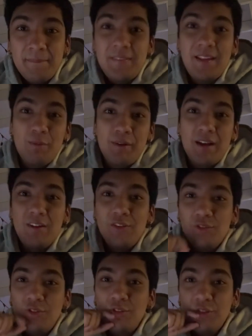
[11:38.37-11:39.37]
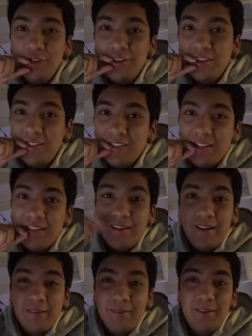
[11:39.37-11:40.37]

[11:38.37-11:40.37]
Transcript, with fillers: Yeah, we got new tooth. I